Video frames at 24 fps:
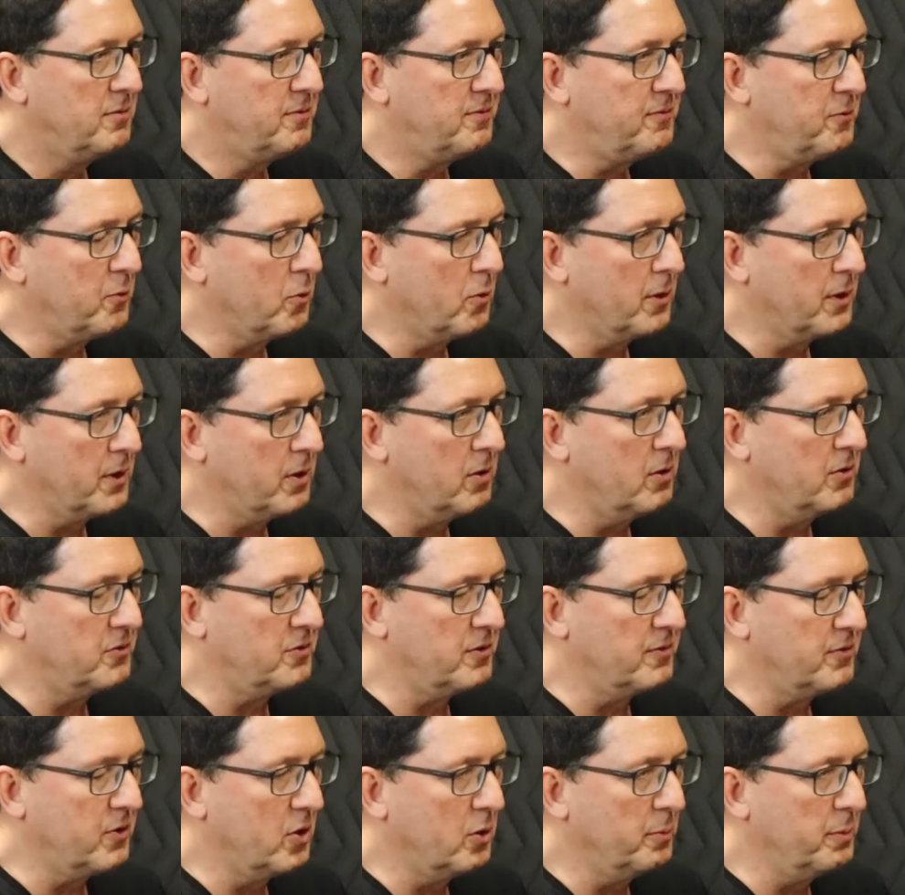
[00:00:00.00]
four
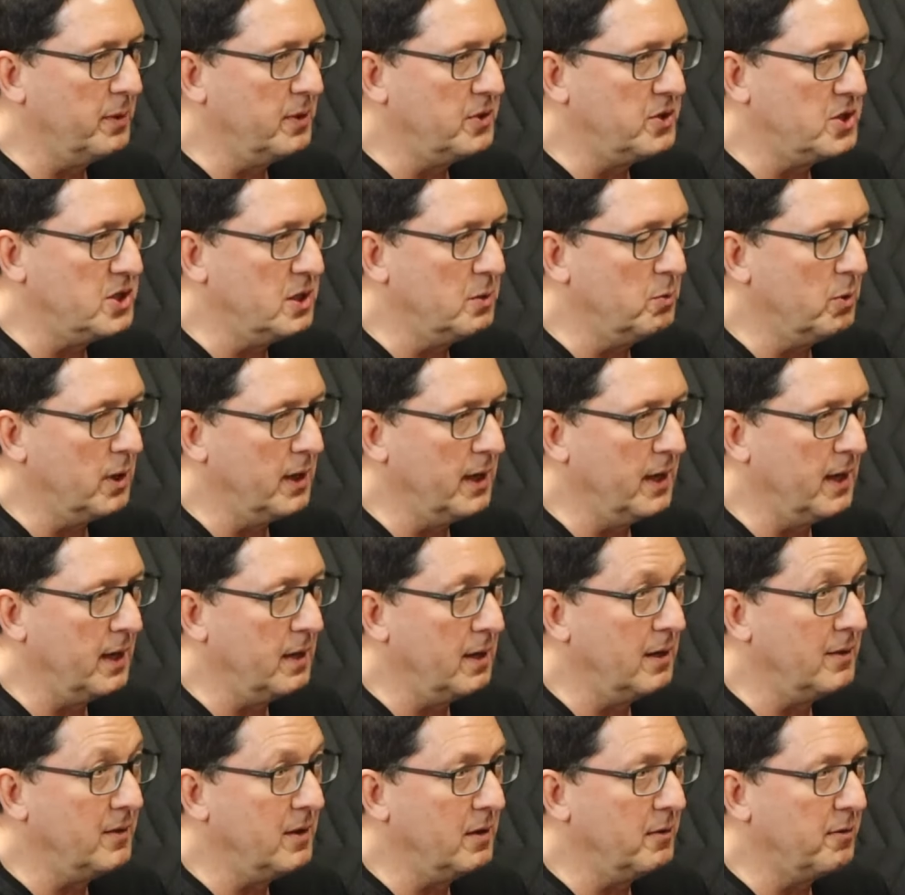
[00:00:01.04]
years of
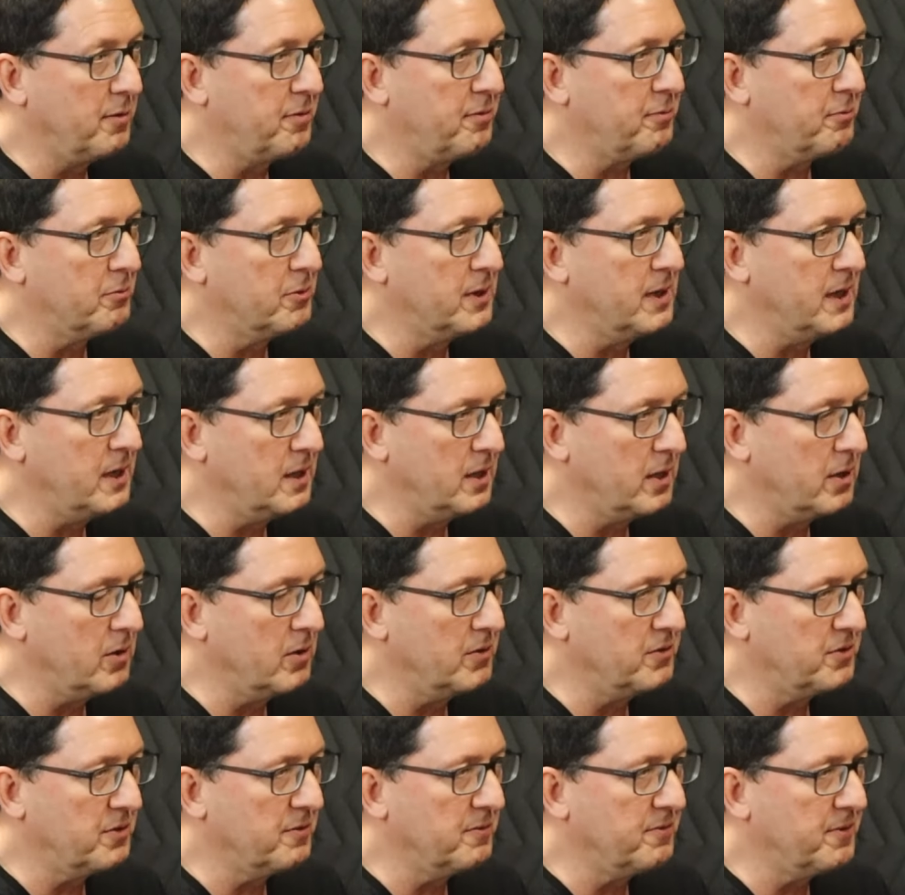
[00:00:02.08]
OBGYN and then three
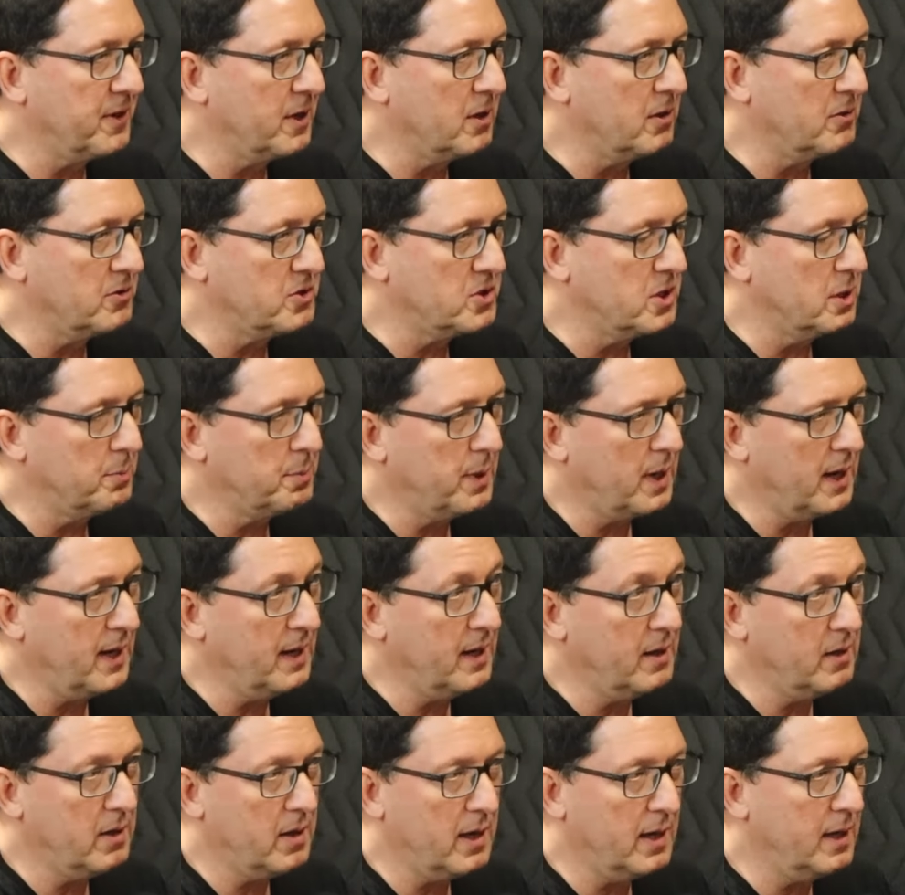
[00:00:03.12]
years of fellowship.
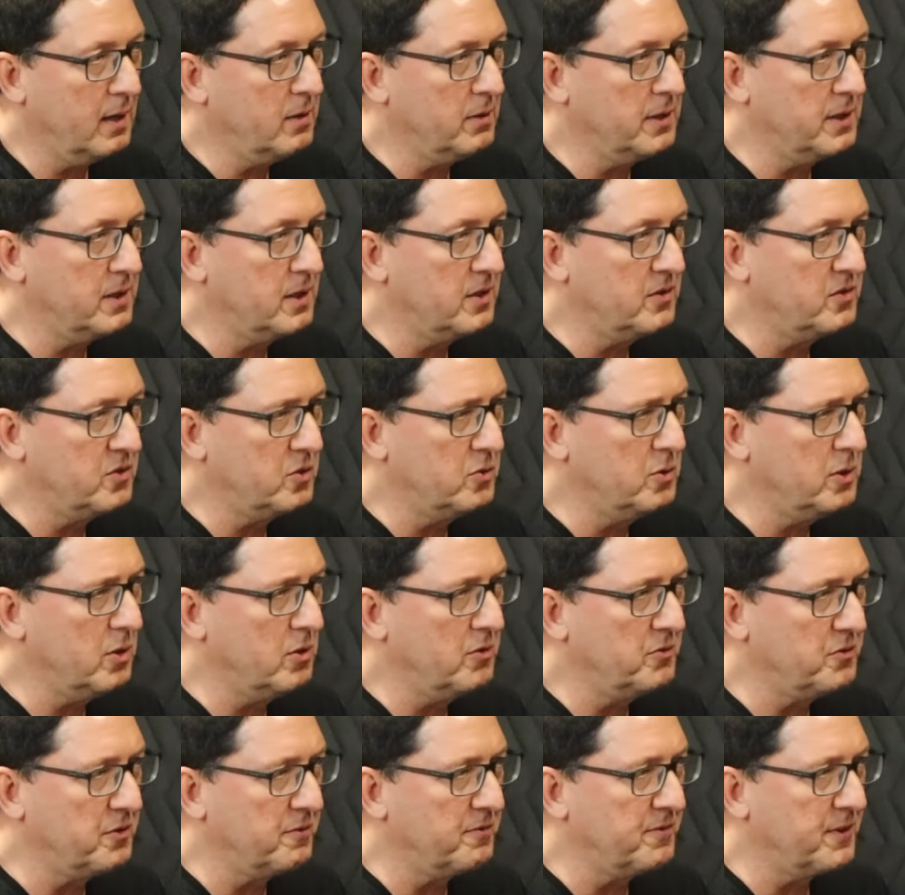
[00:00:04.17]
I, I only did two
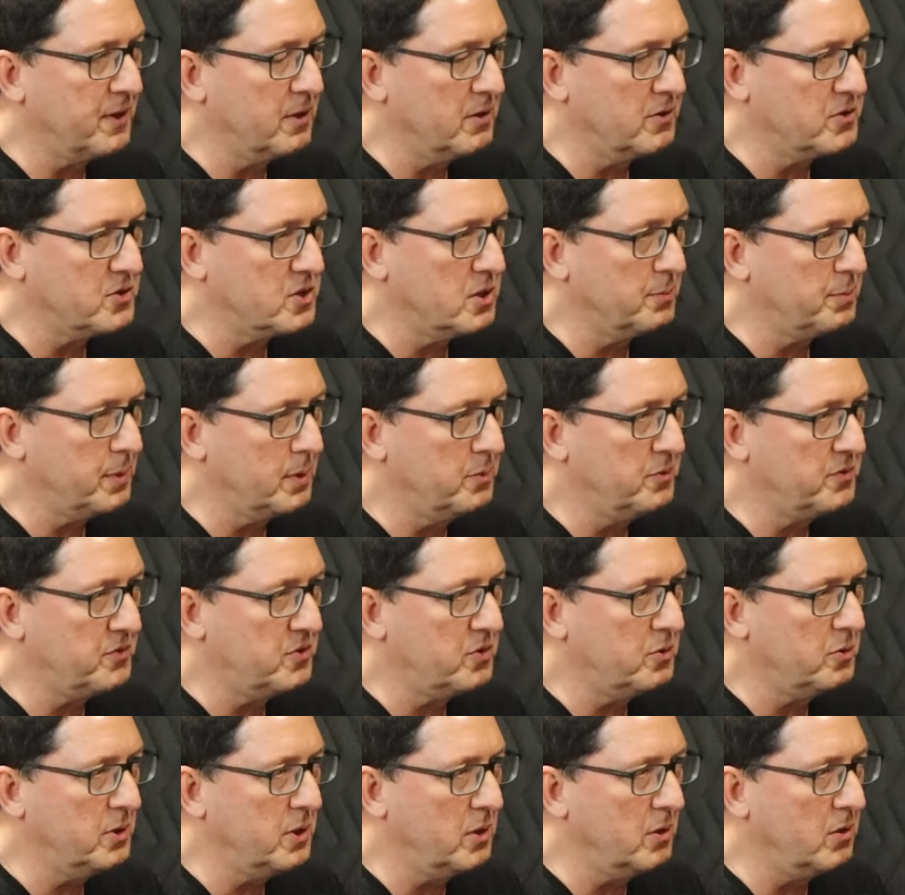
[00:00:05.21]
years of fellowship. It was
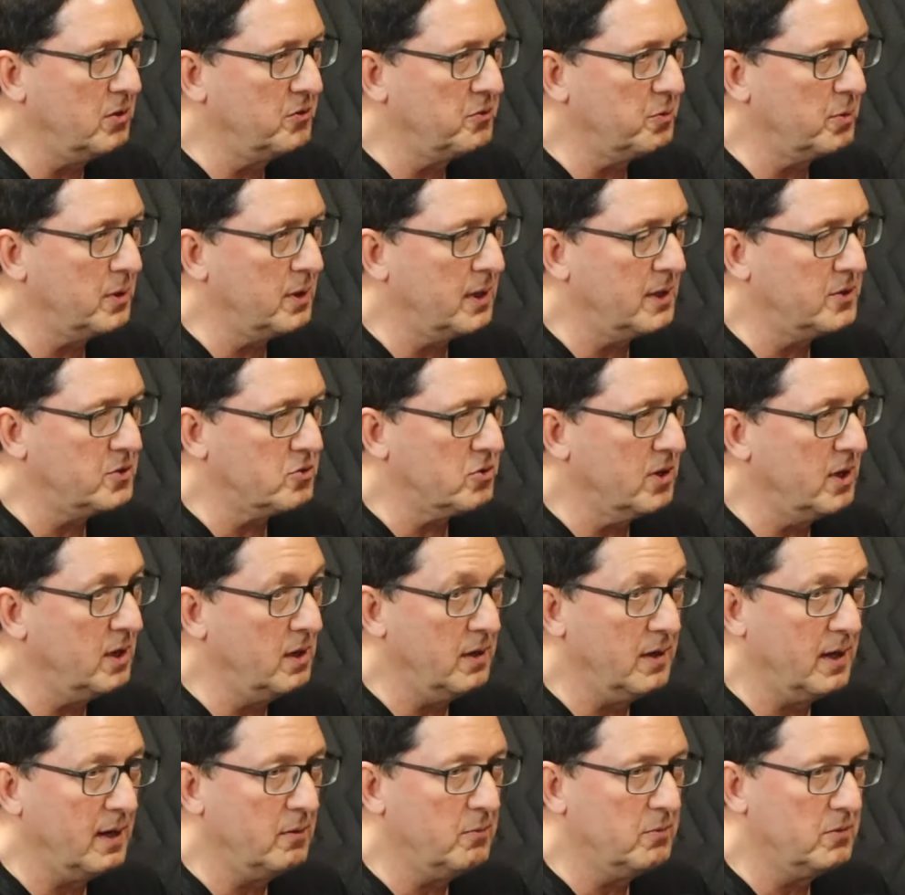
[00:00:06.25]
two years when I trained,
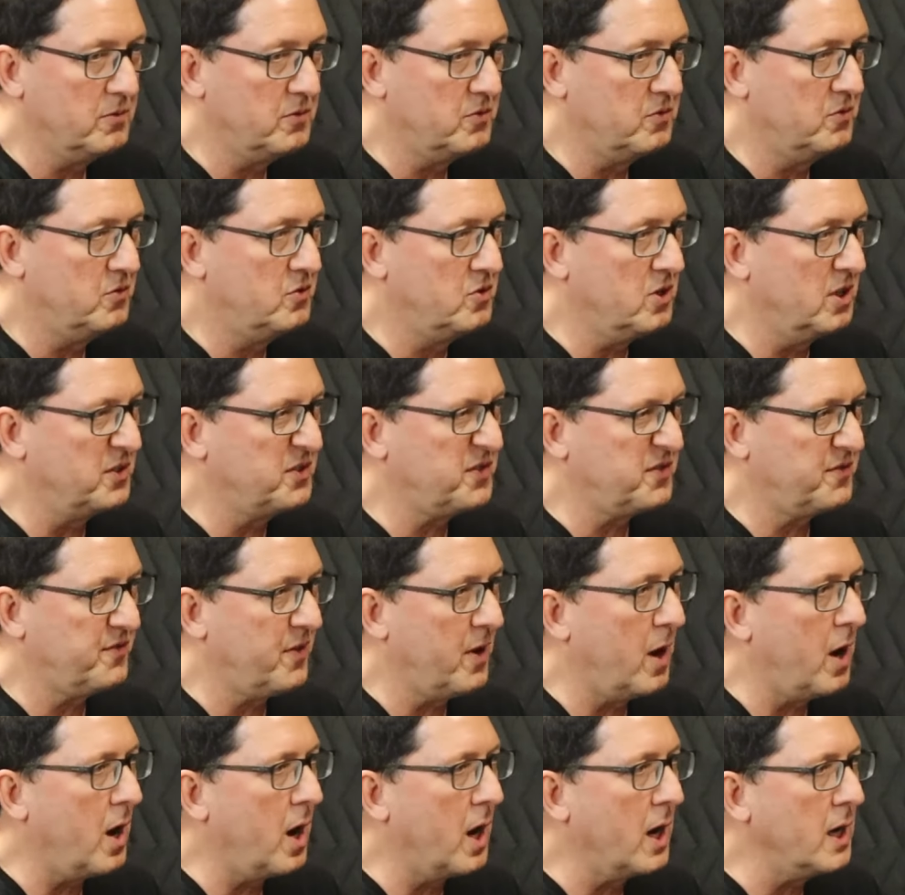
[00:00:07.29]
and that was just
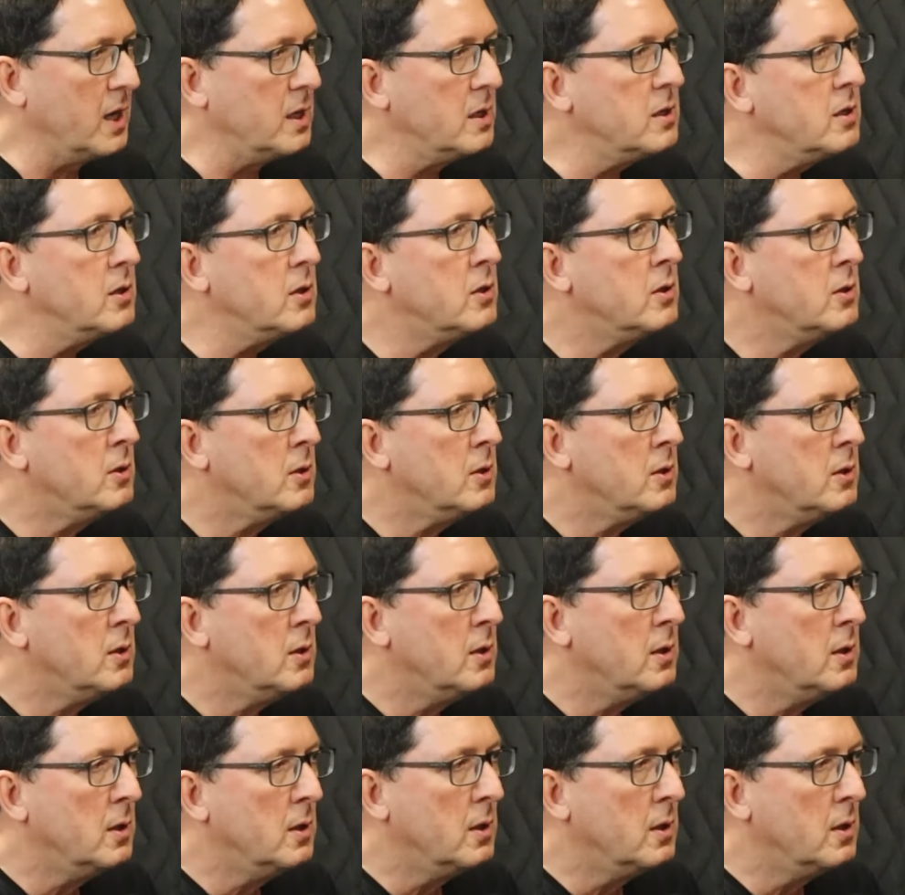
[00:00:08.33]
fine. Yeah.